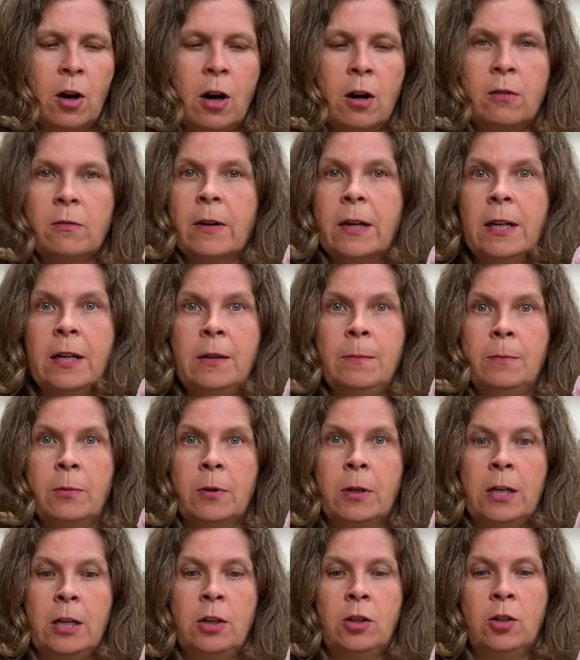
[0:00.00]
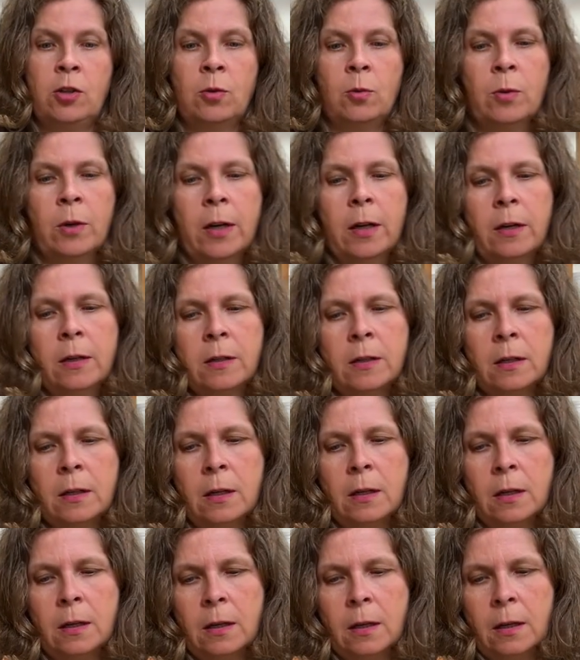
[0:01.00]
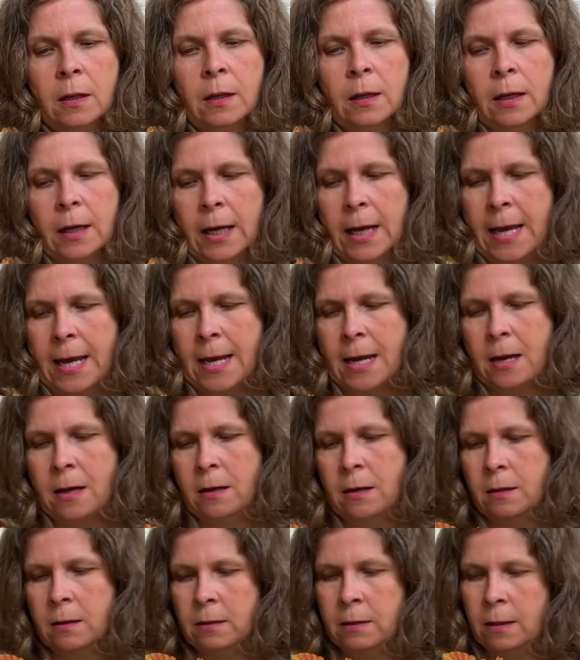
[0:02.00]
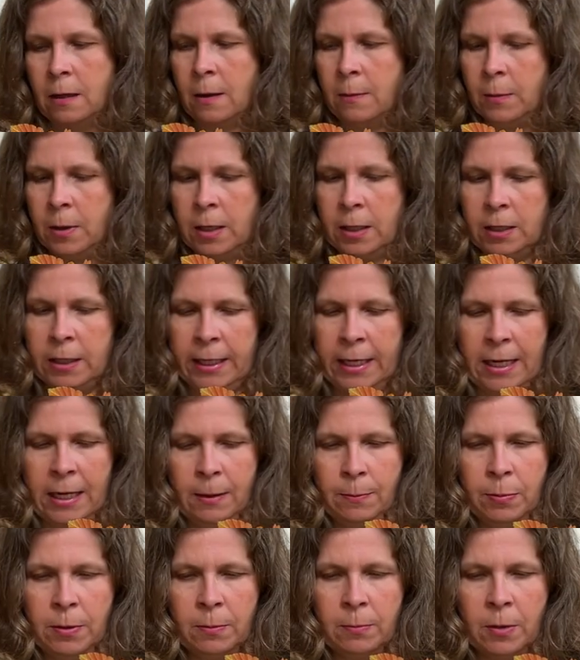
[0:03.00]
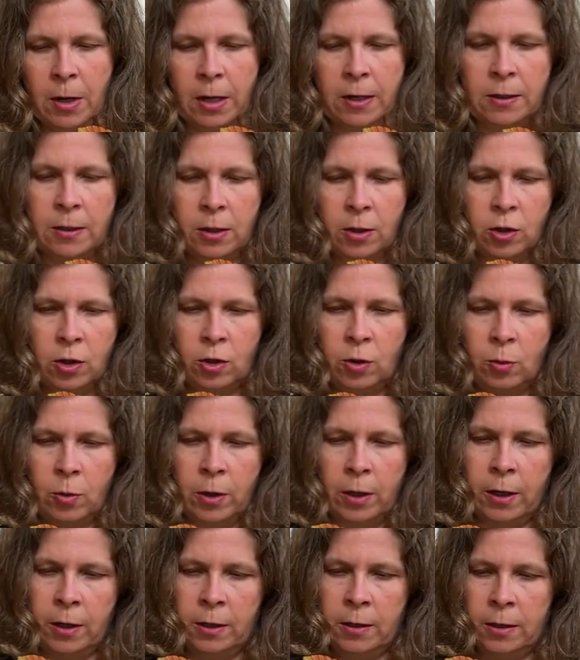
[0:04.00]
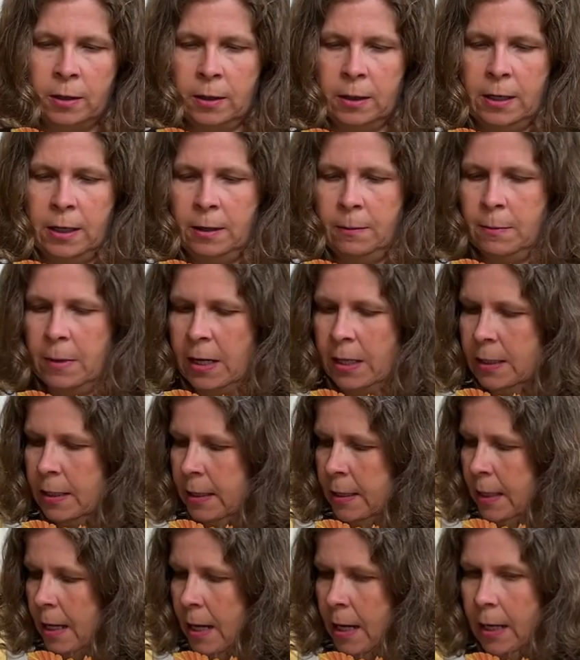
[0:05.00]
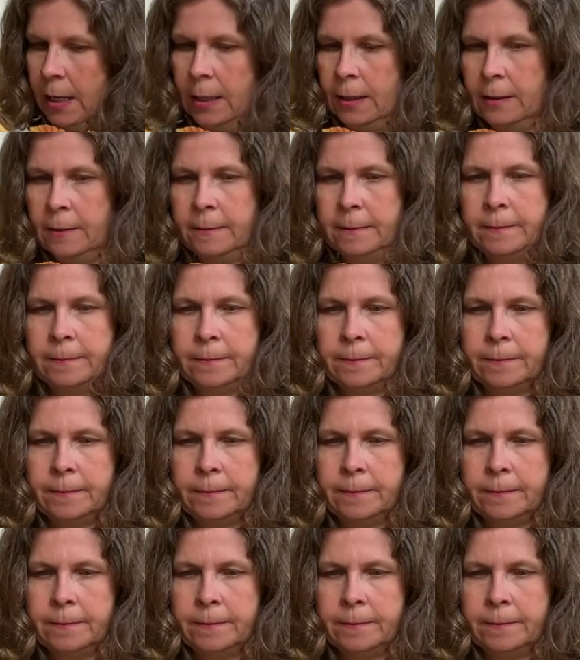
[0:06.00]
already pretty short, and I'm going to keep them nice and short in my design.